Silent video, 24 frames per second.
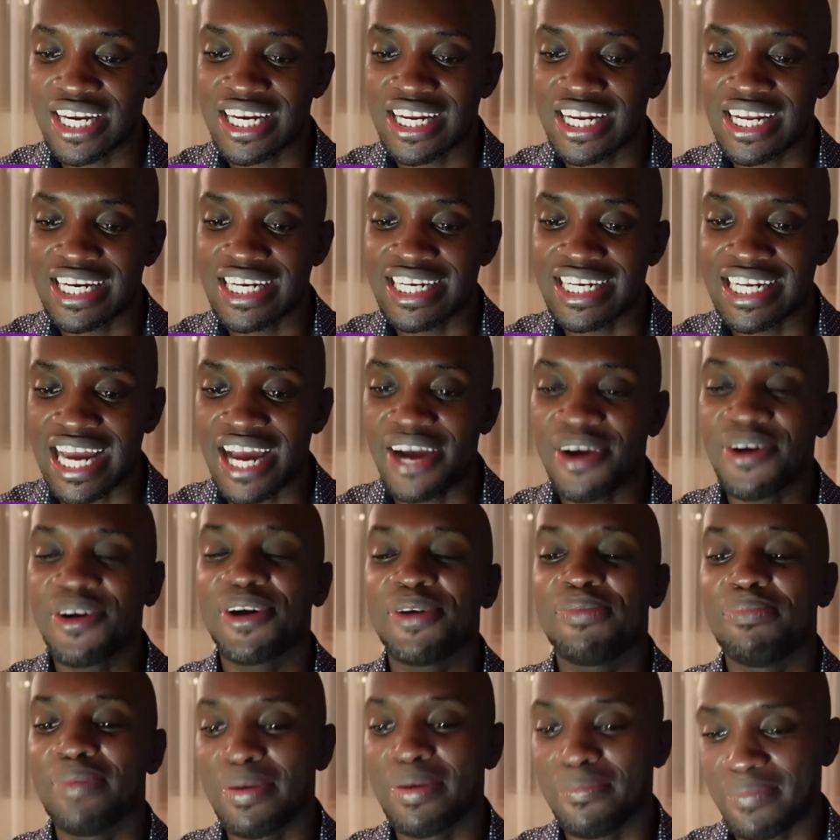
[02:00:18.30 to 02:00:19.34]
Dragon
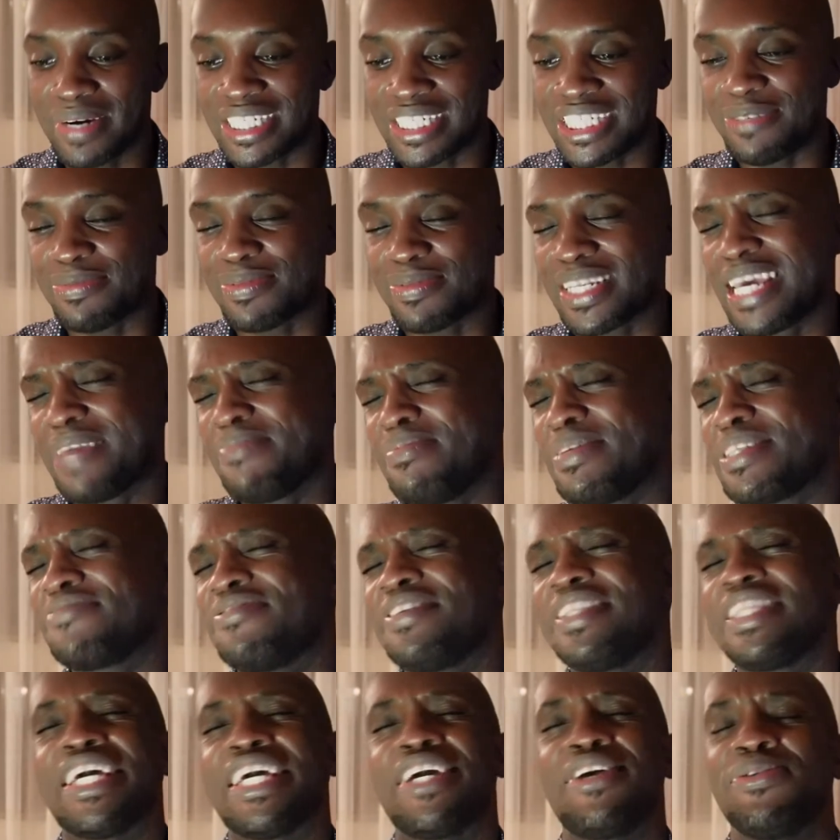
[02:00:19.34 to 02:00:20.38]
memberships. Hey, Miss B,
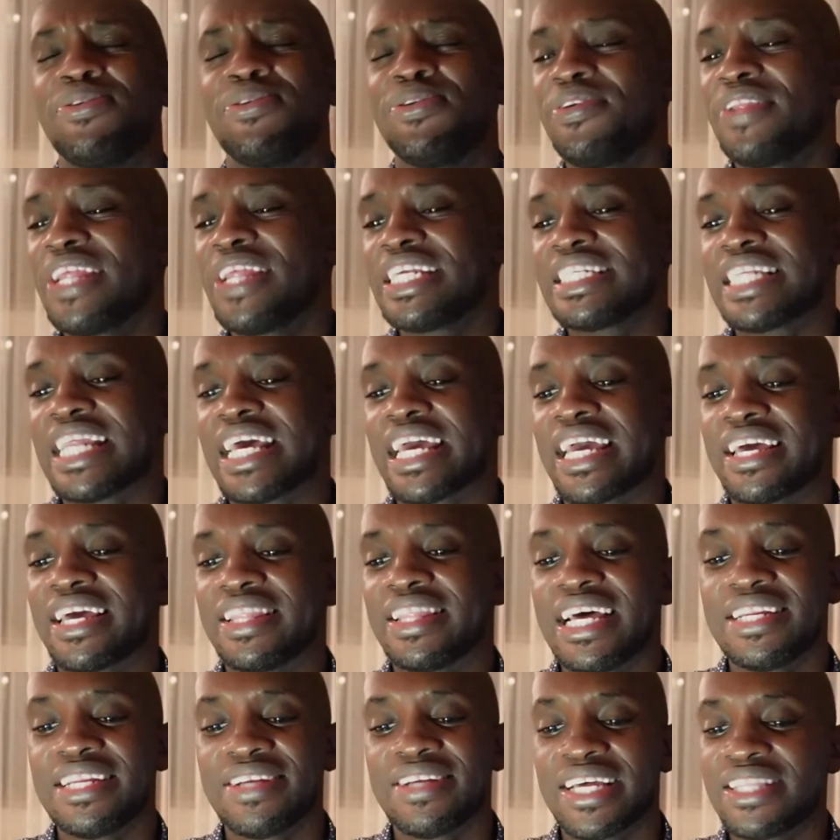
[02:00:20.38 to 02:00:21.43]
thank you. You know, that's like
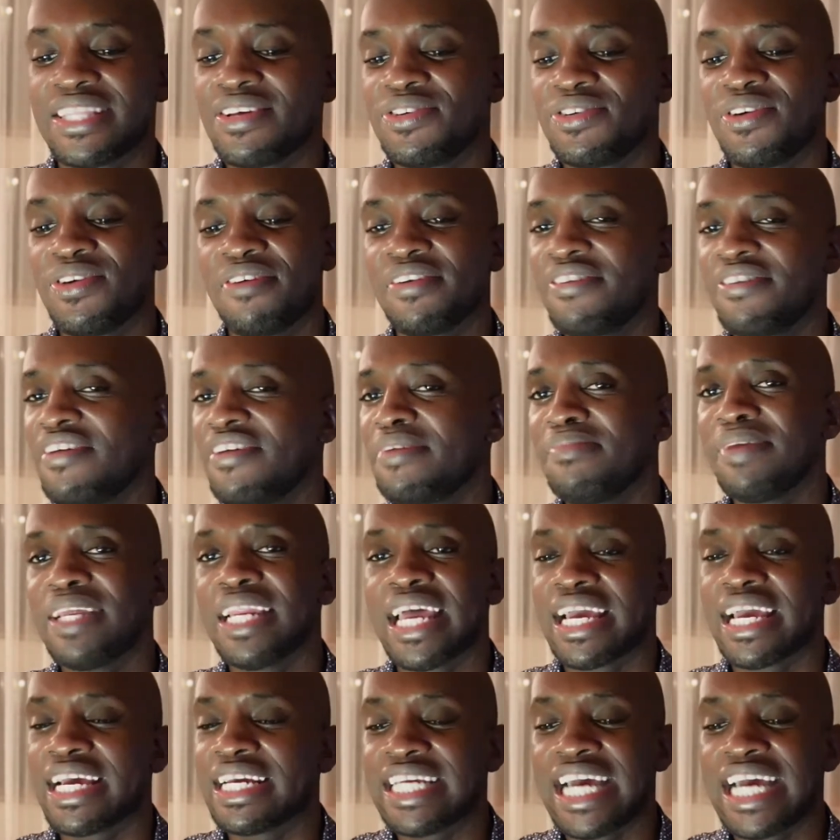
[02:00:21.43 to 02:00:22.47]
you have given me
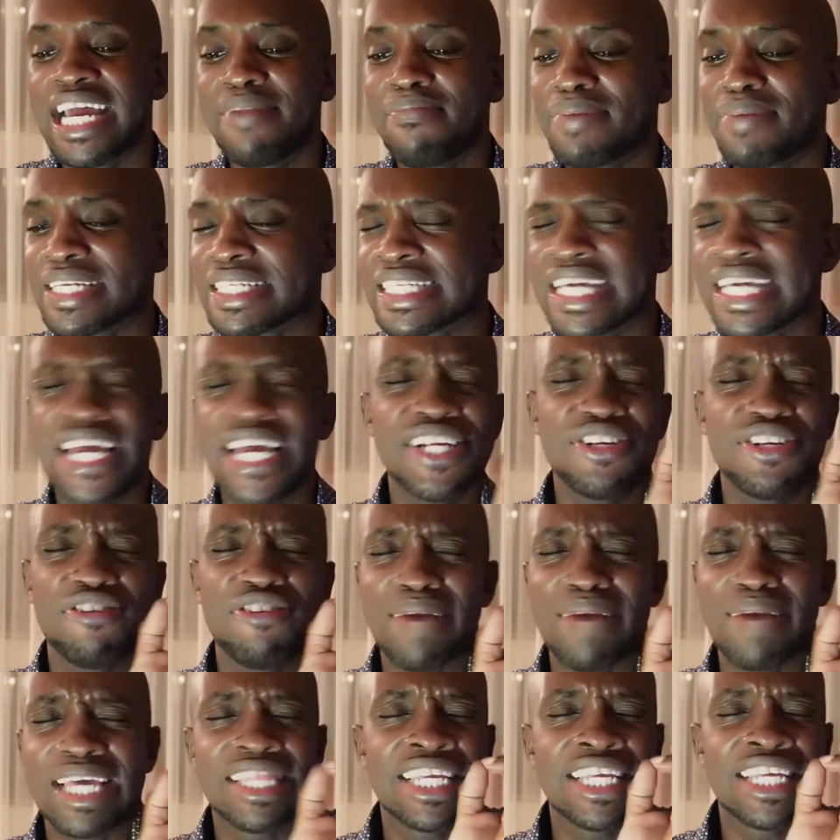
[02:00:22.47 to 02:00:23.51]
like 10% of
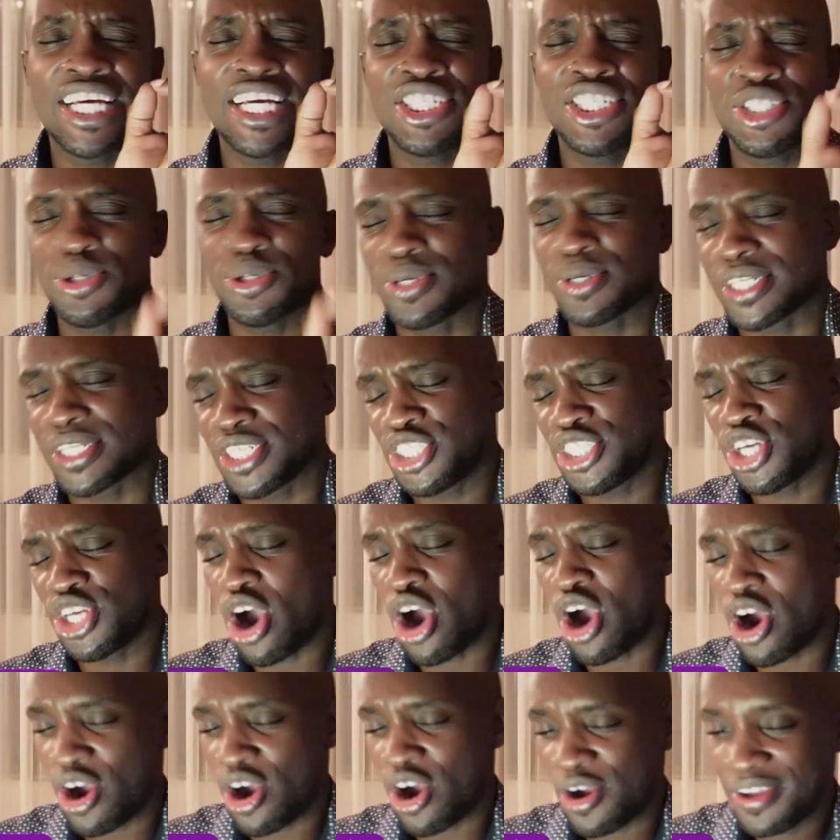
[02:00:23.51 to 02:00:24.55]
my threshold. Yeah.
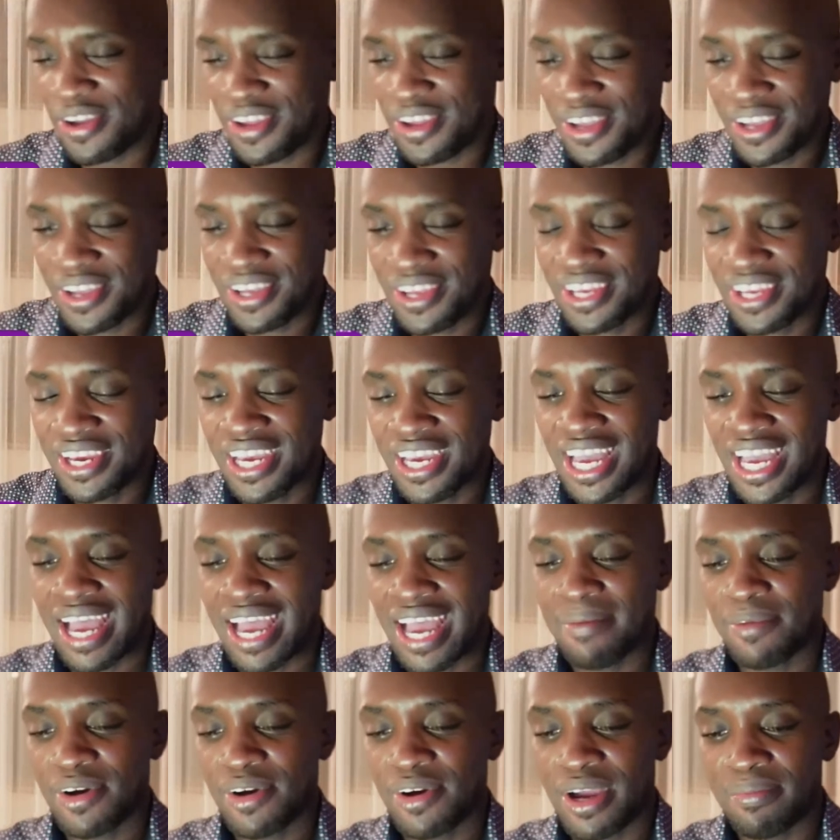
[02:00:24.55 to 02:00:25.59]
I'm
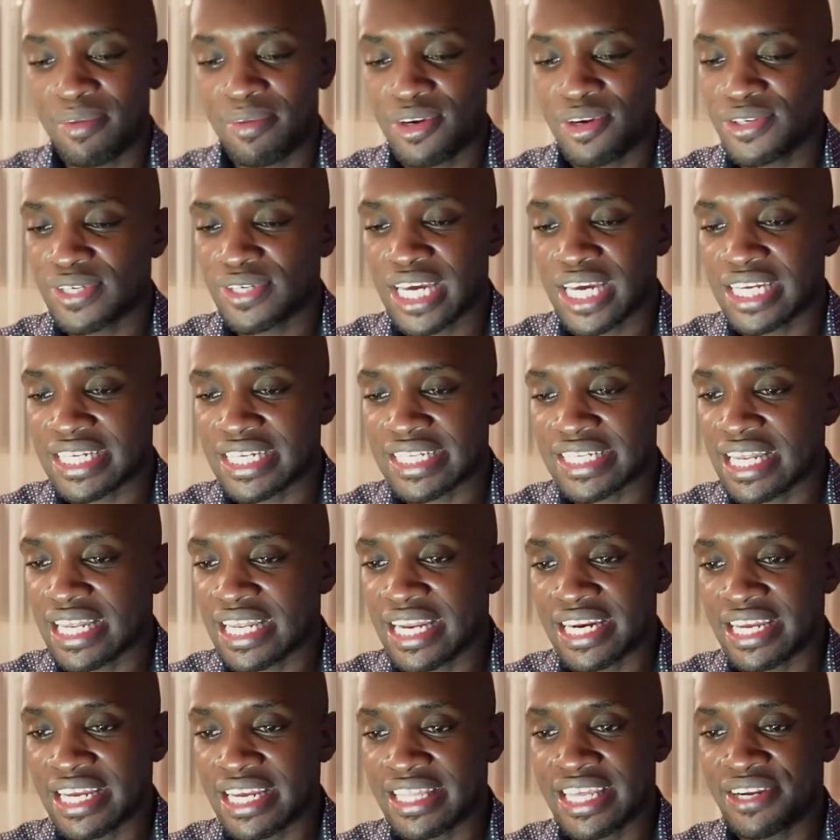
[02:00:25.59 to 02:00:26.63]
going to get a
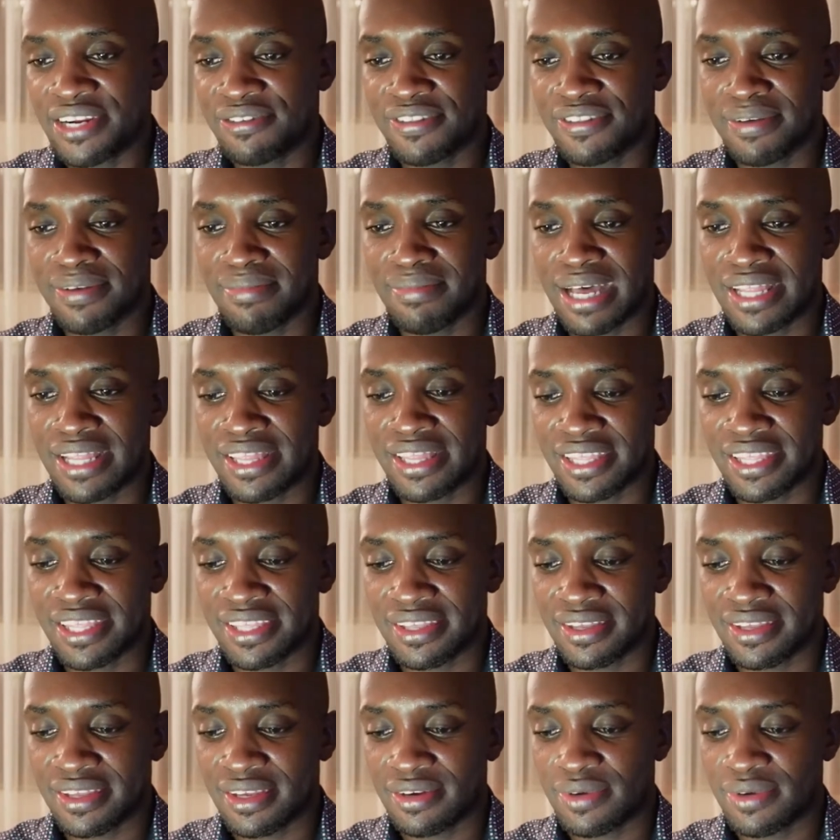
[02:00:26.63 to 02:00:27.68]
salary at the end of the month.
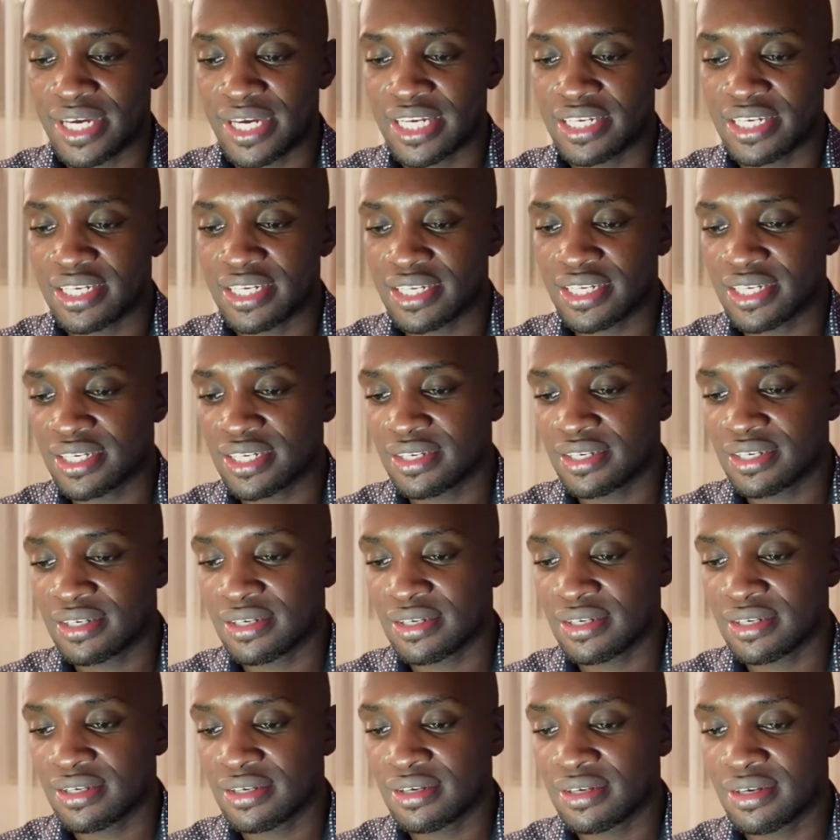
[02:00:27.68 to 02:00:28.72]
Wait.
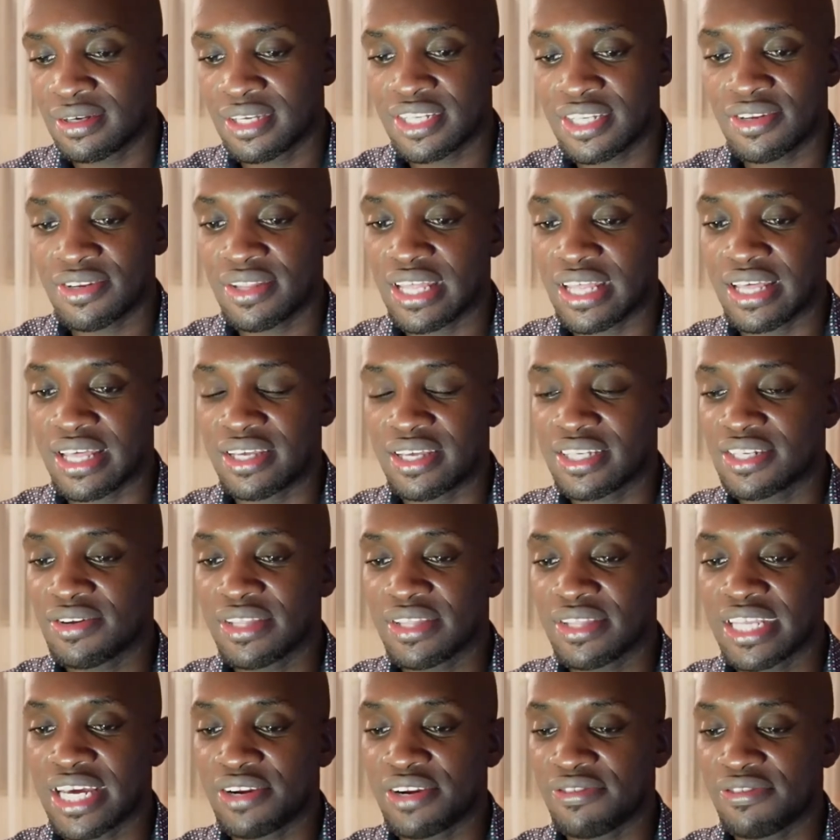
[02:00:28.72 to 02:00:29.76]
It's not the
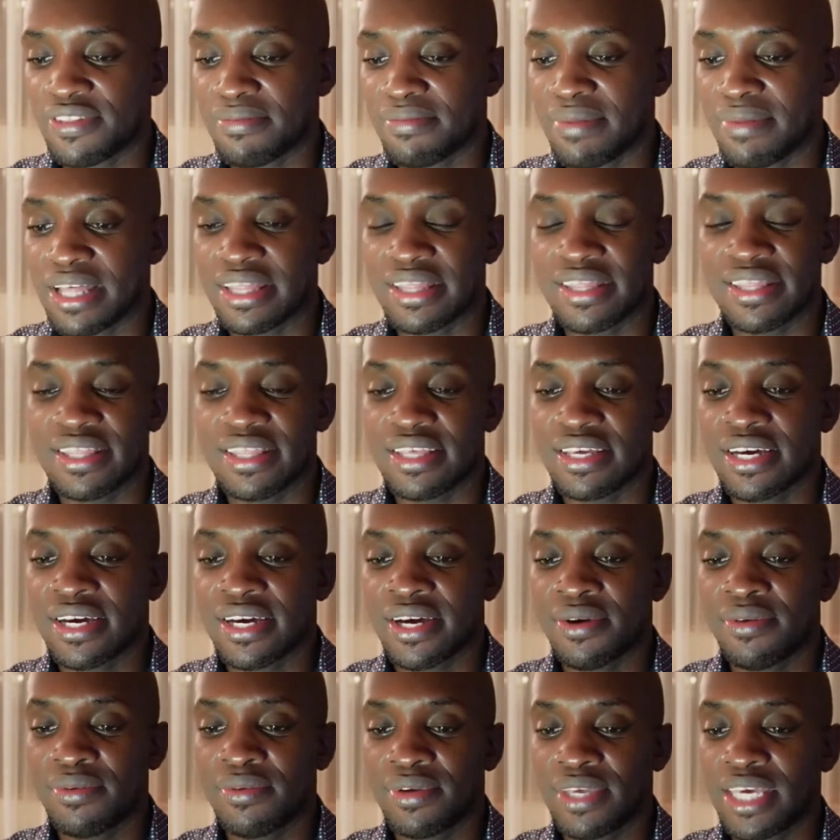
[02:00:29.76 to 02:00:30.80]
end of the month.
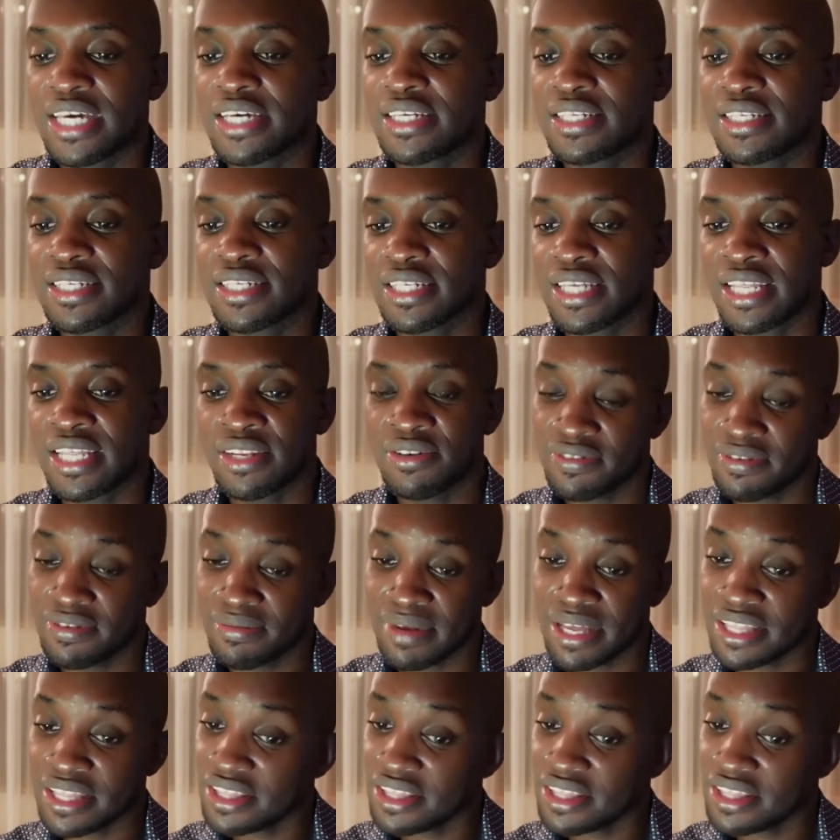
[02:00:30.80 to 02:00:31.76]
Yes, end of the month.